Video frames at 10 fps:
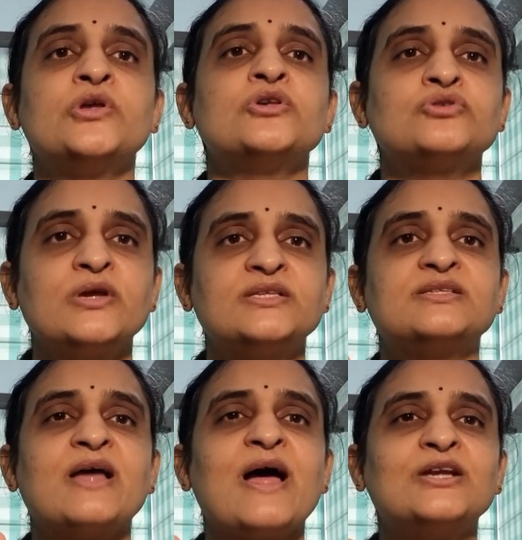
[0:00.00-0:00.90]
So, it
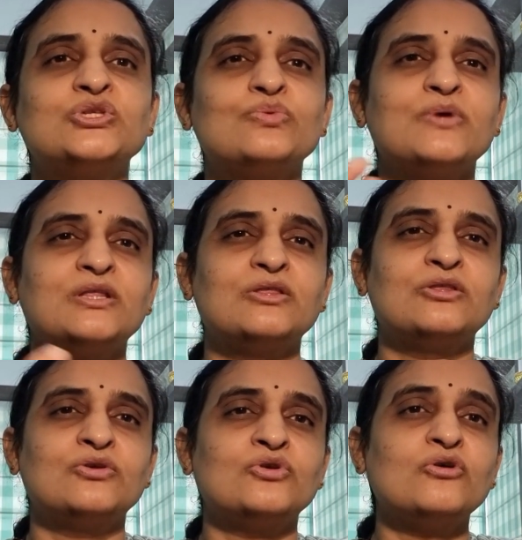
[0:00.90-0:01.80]
starts with,
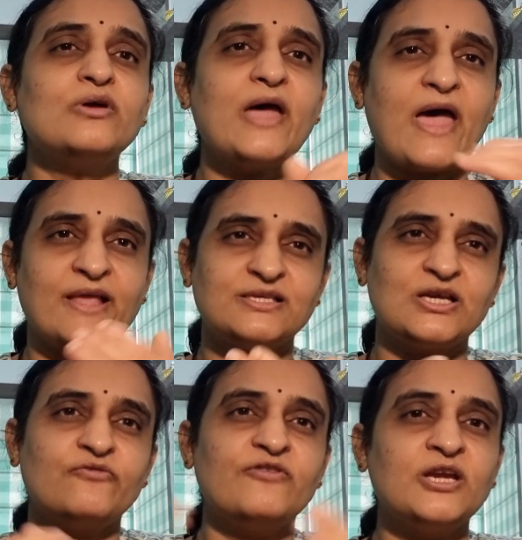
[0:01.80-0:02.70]
you know, hands
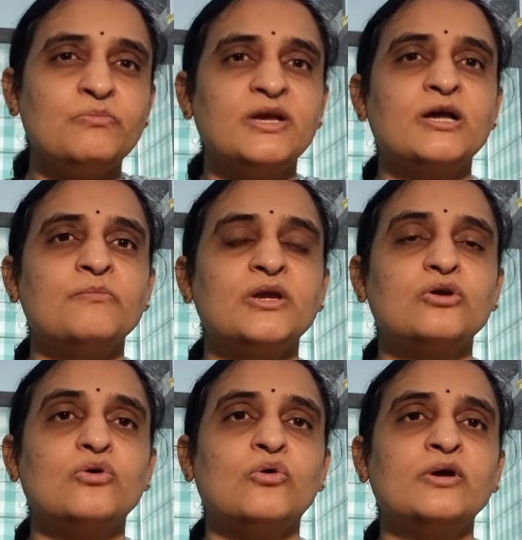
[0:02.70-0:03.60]
and feet becoming
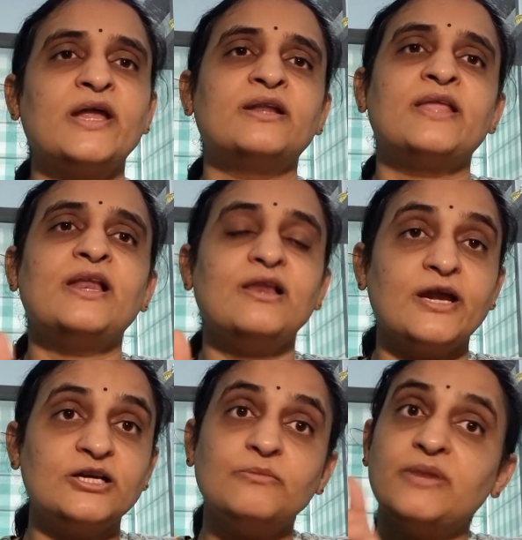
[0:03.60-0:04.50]
cold and then
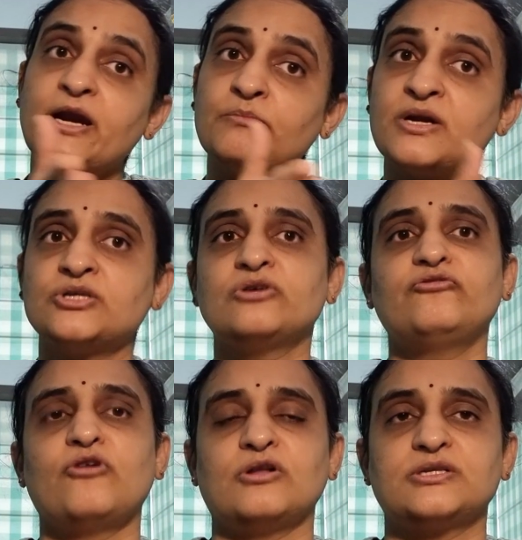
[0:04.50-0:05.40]
later blood pressure
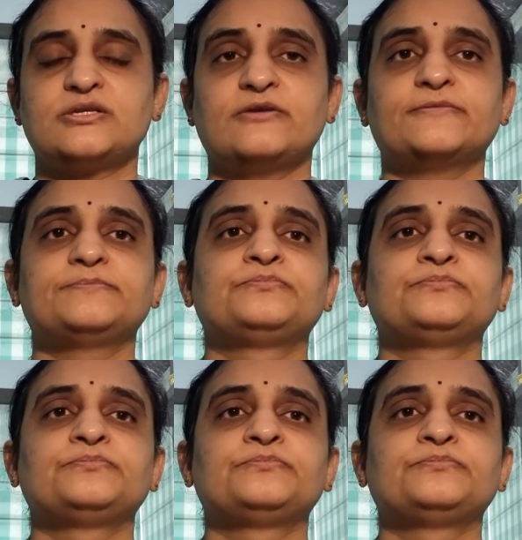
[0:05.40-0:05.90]
falls down.